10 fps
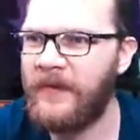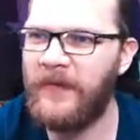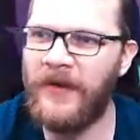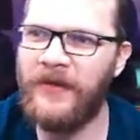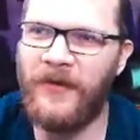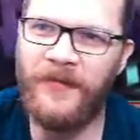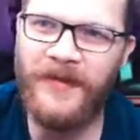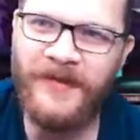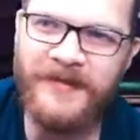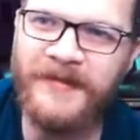by no
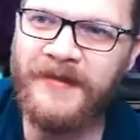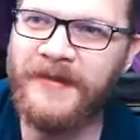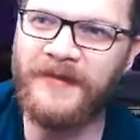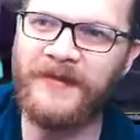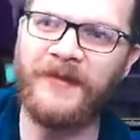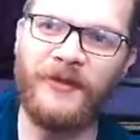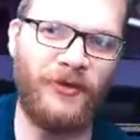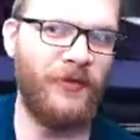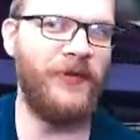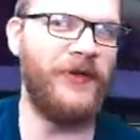means
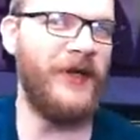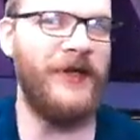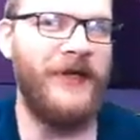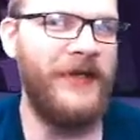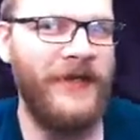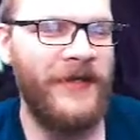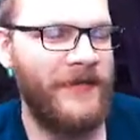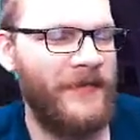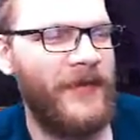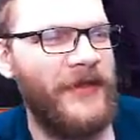should be taken in a
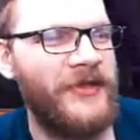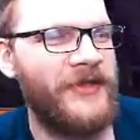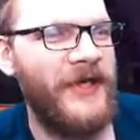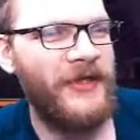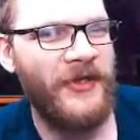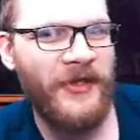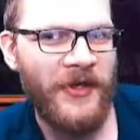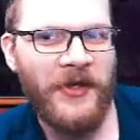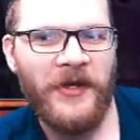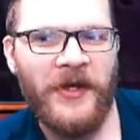malicious nature.
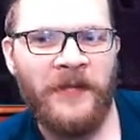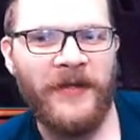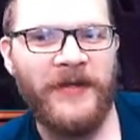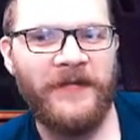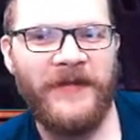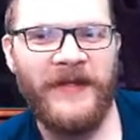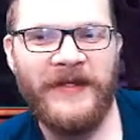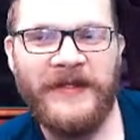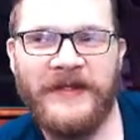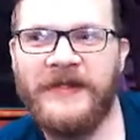But if
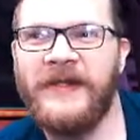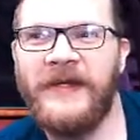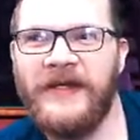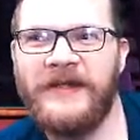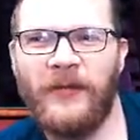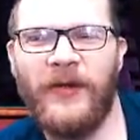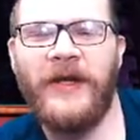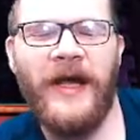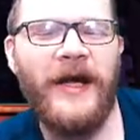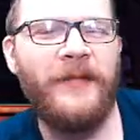this is
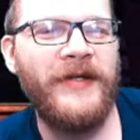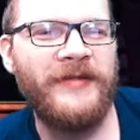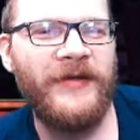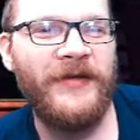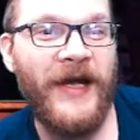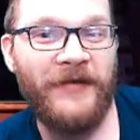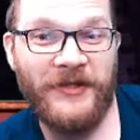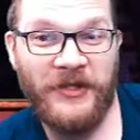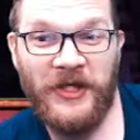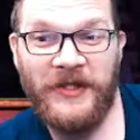what happens when you have a
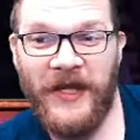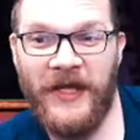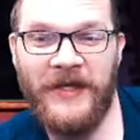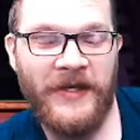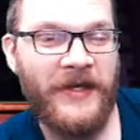shit day,